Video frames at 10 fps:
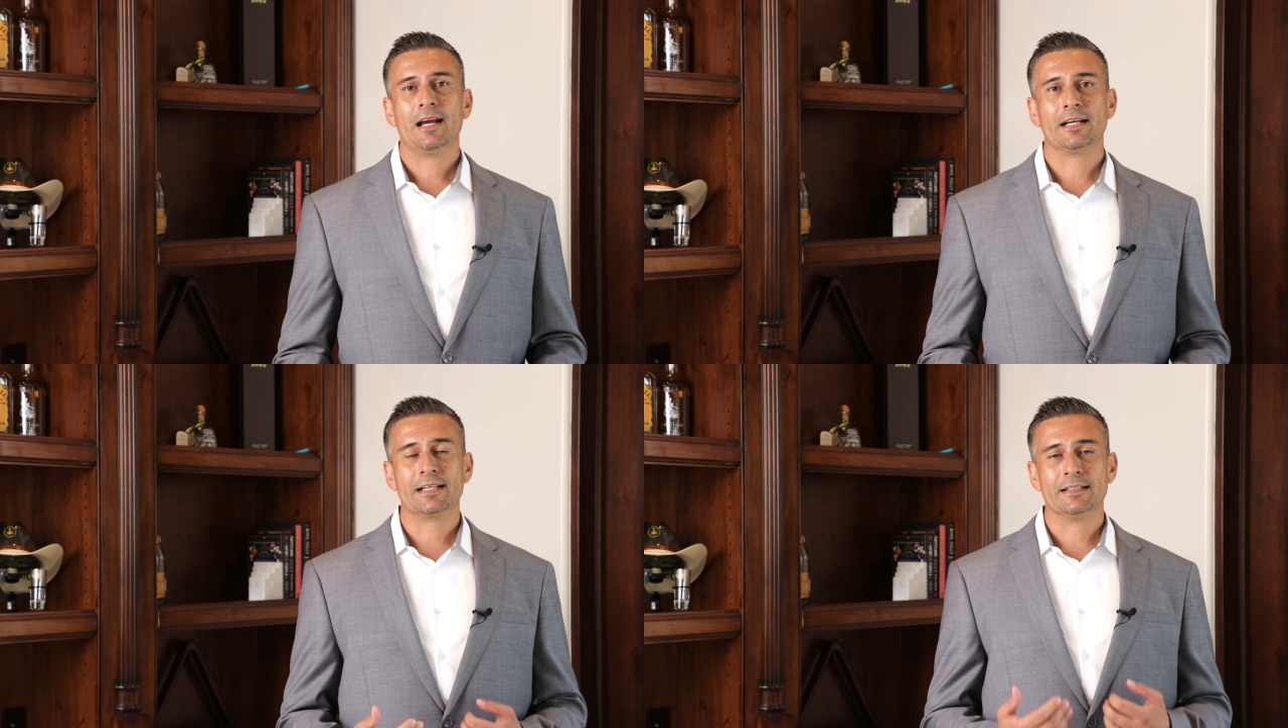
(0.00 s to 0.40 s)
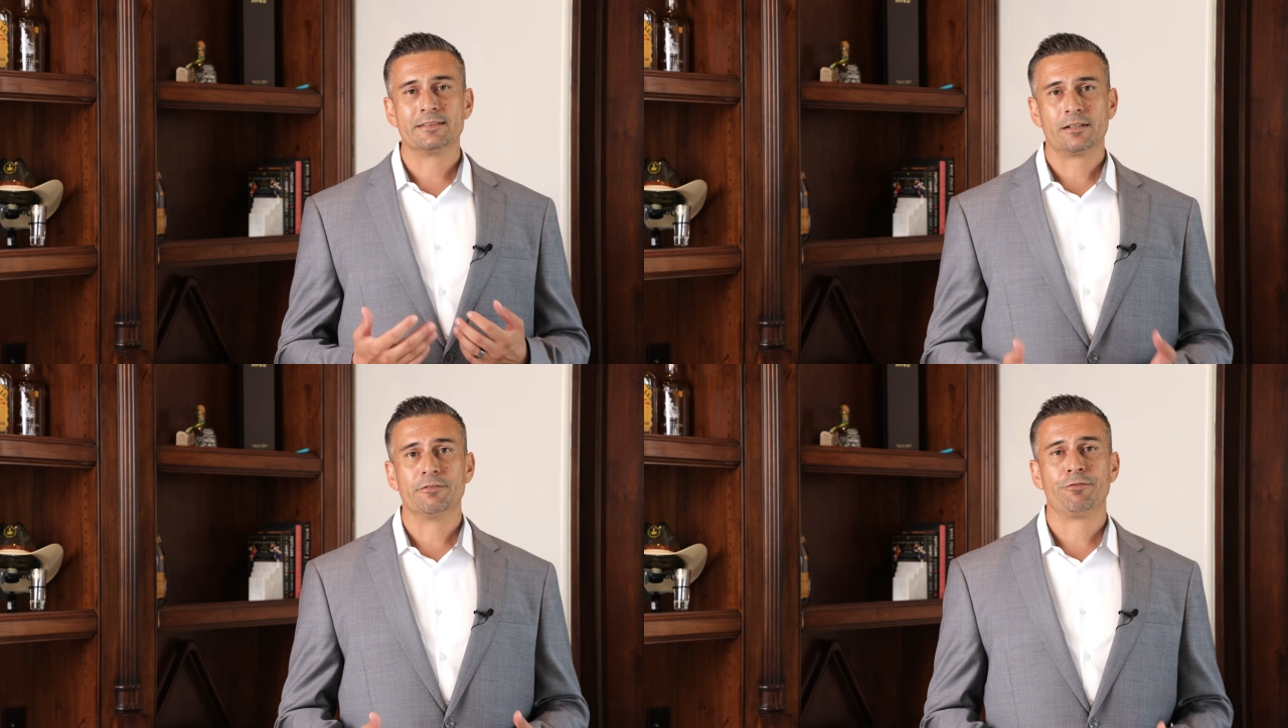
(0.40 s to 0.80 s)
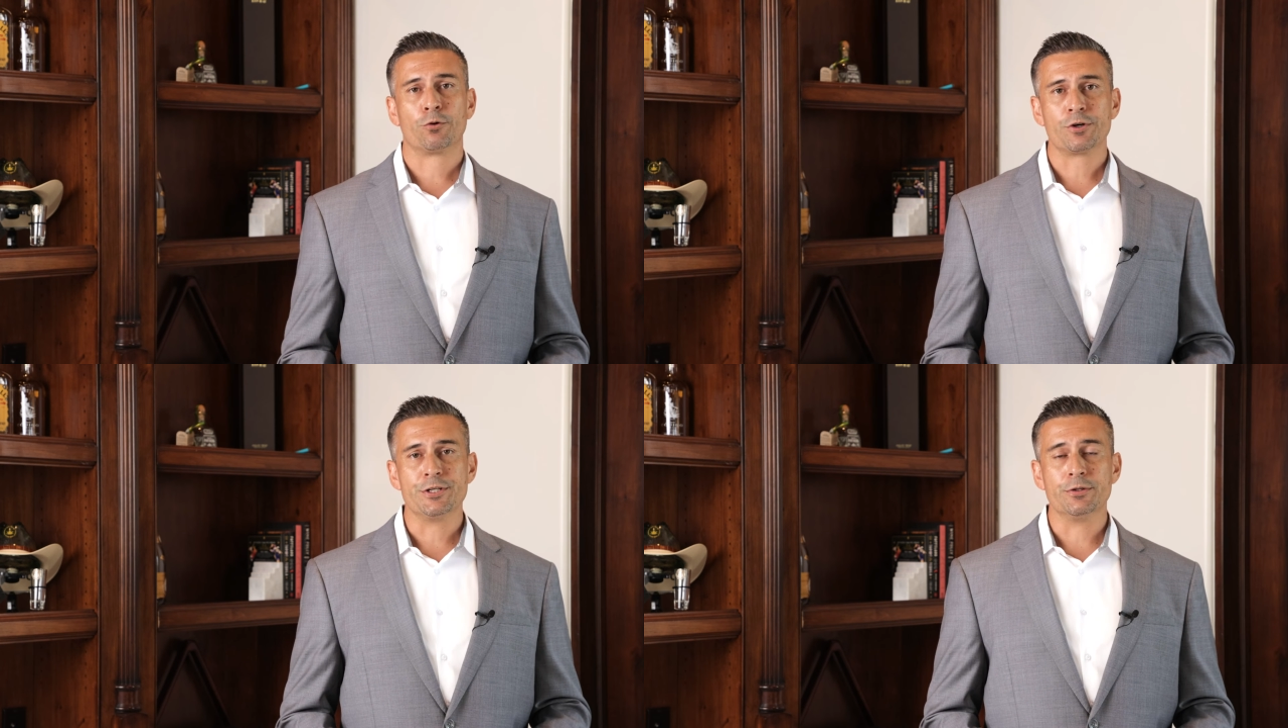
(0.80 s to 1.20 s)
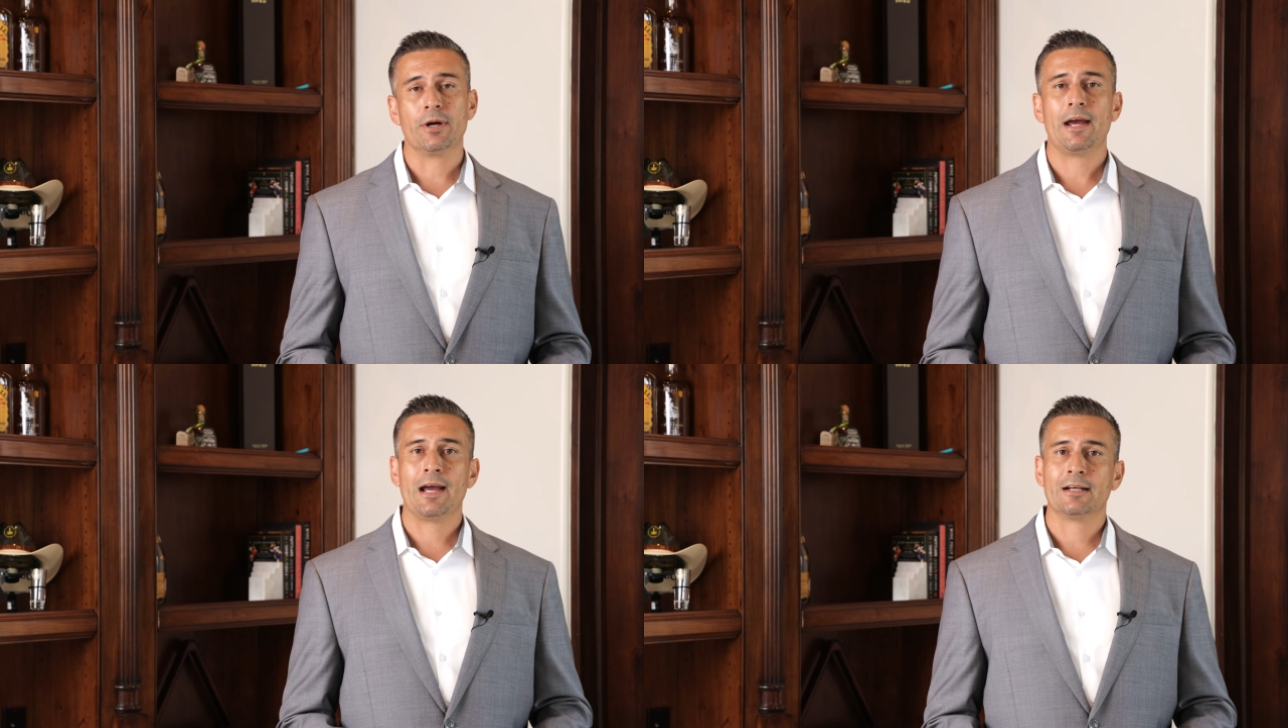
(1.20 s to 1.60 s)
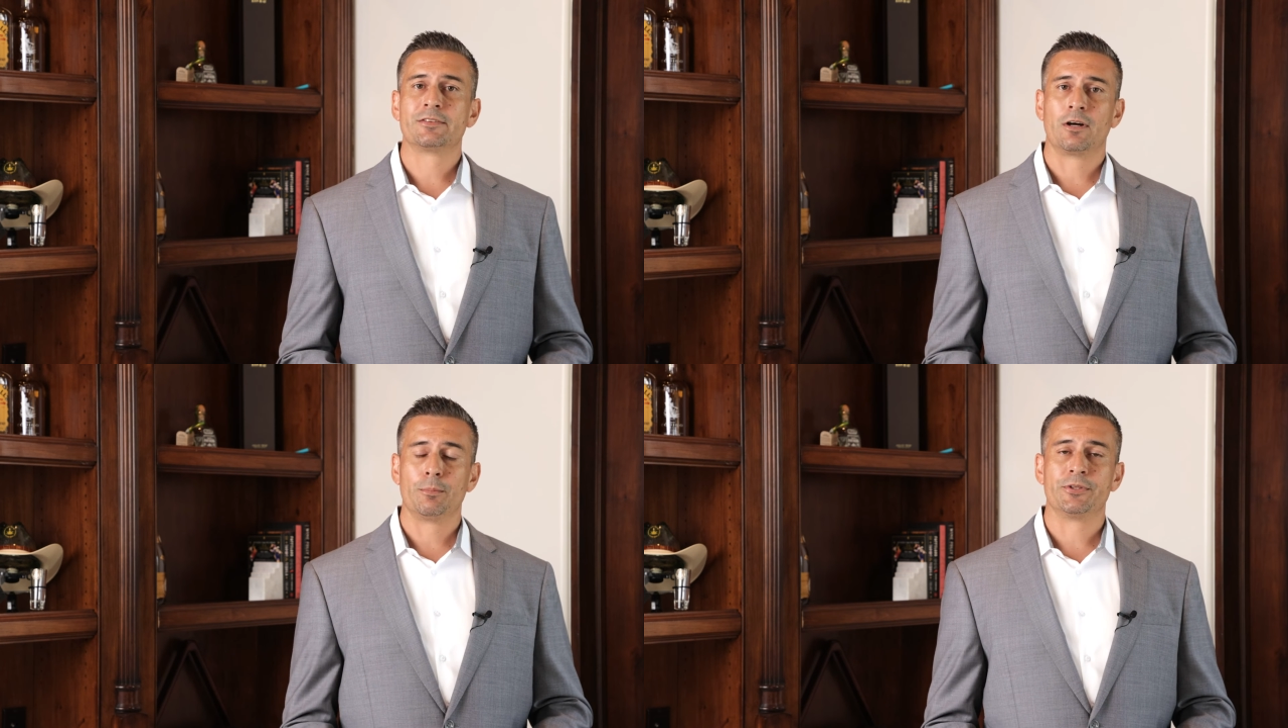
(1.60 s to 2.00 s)
and get it done for you at
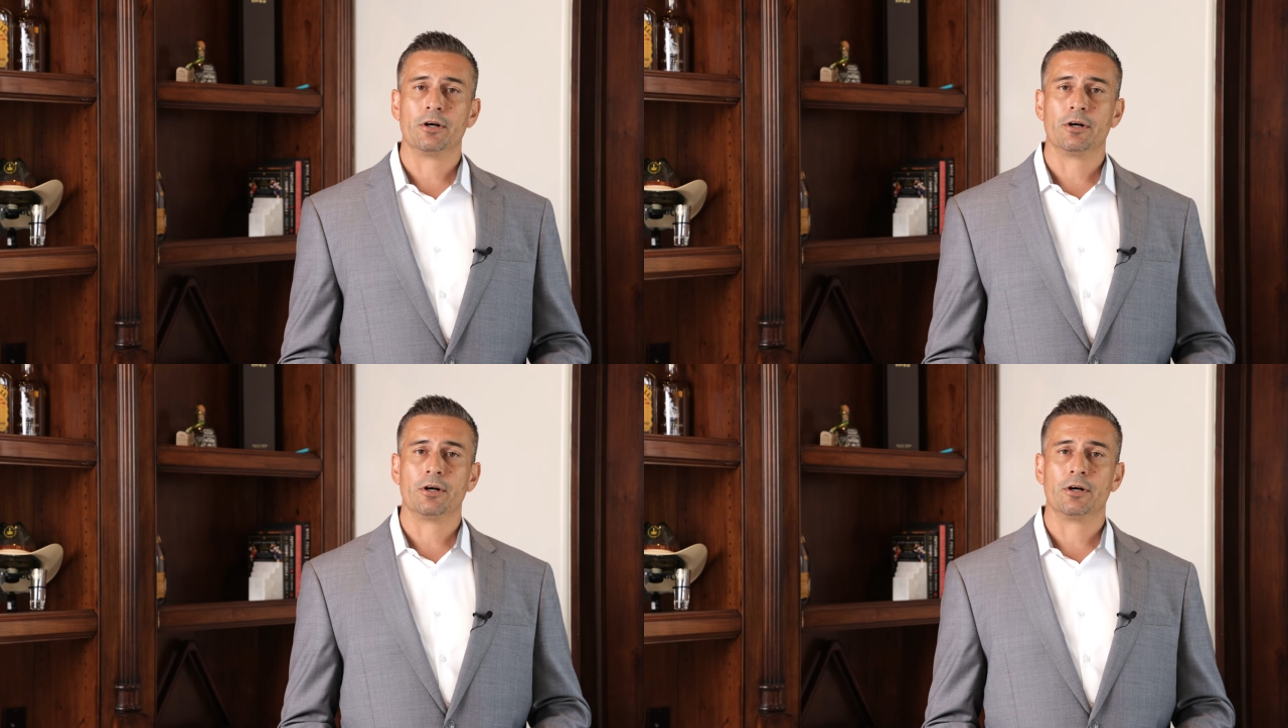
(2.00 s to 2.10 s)
top